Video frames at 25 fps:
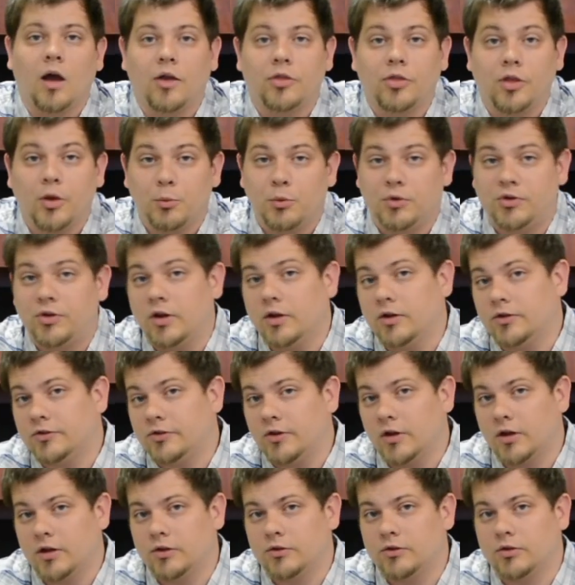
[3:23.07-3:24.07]
I thought we'd take a
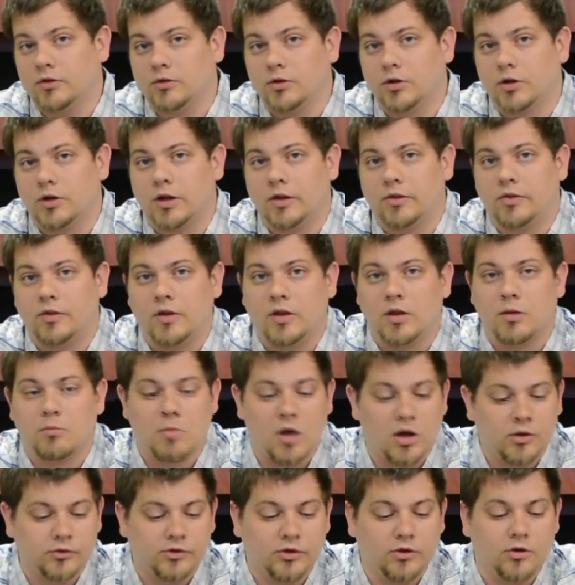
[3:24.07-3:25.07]
second to look at the
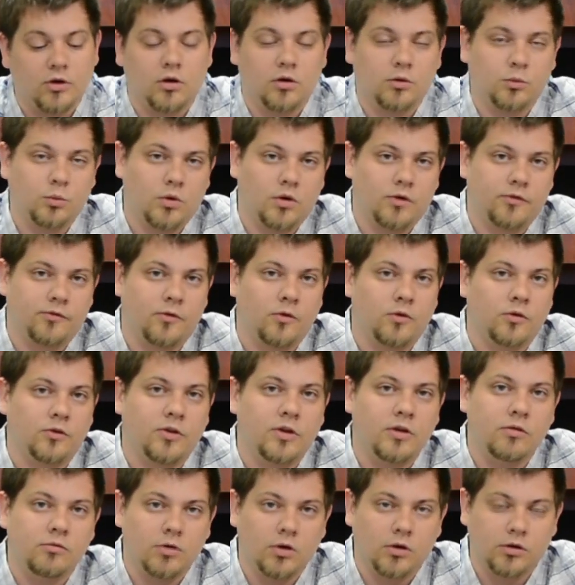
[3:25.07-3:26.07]
mounting hardware for
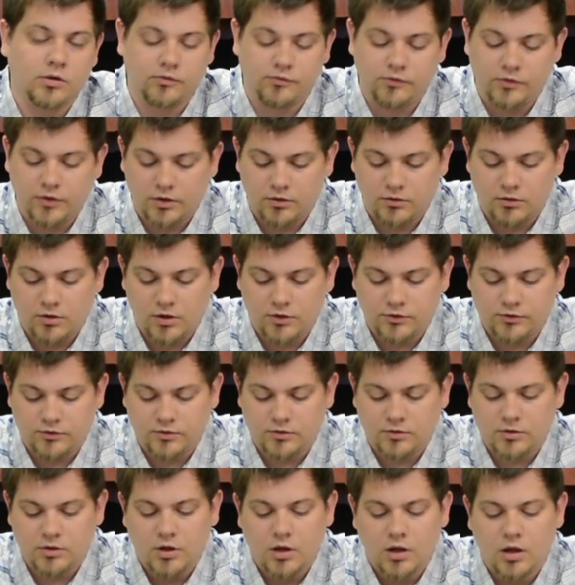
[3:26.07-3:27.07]
T-rail
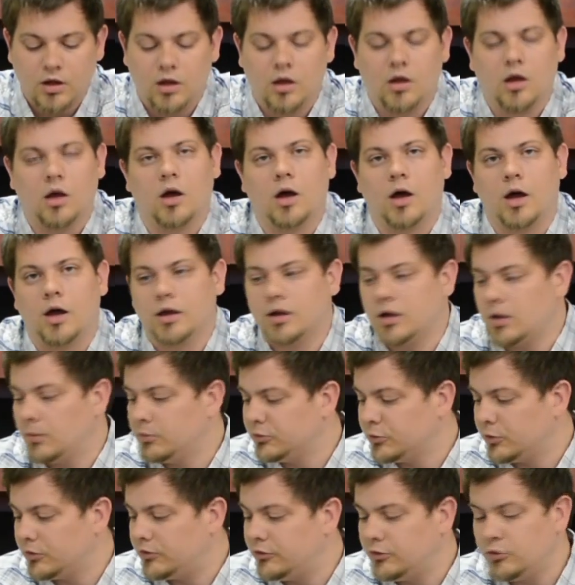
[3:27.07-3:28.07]
configuration. It
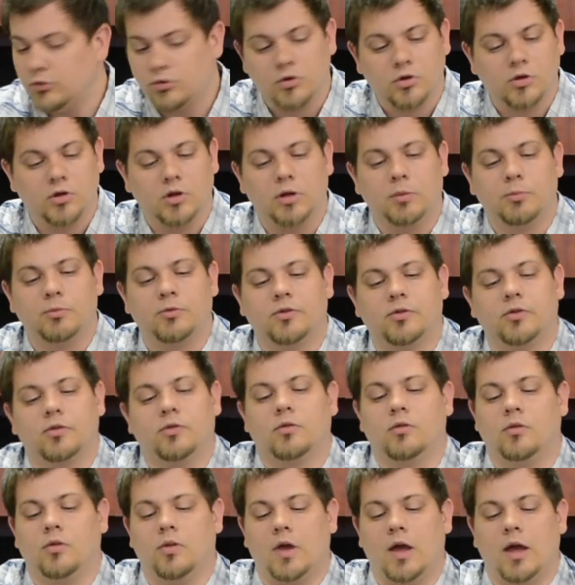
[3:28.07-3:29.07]
comes with two
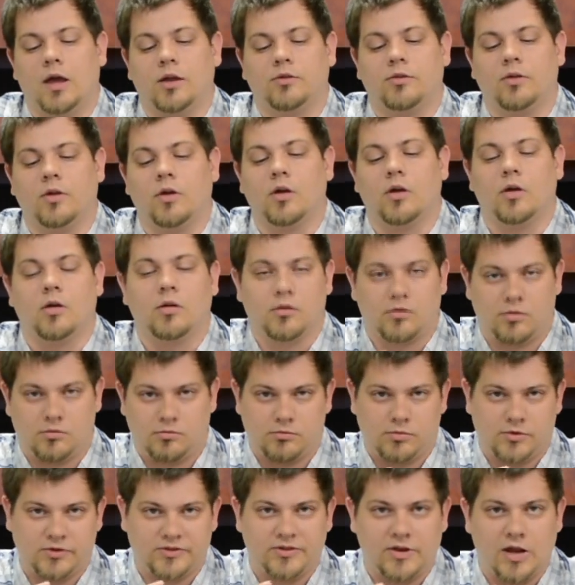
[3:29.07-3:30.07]
clips that
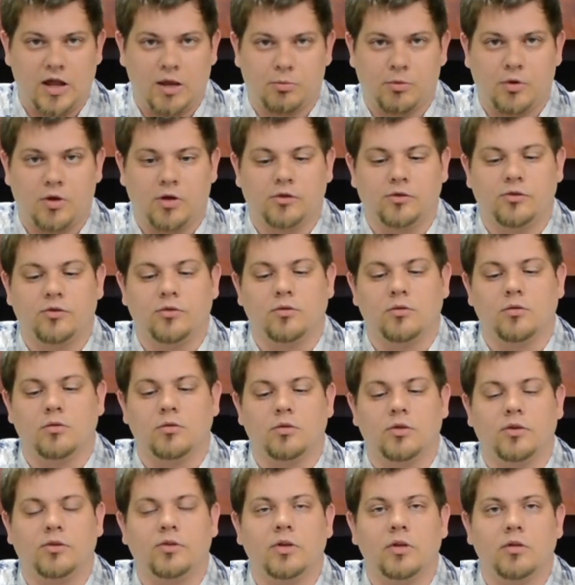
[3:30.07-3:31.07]
snap onto
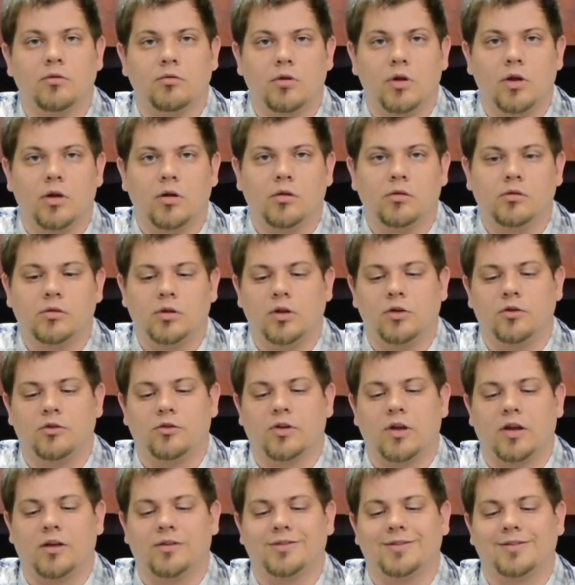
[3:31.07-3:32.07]
the T-rail. You
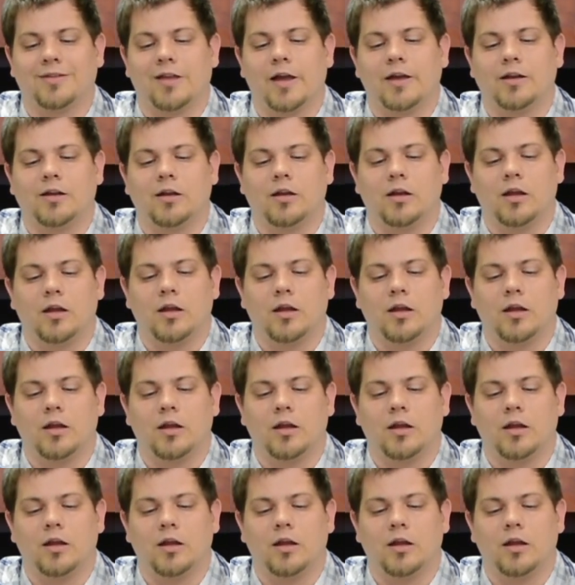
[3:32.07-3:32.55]
just kind of slide it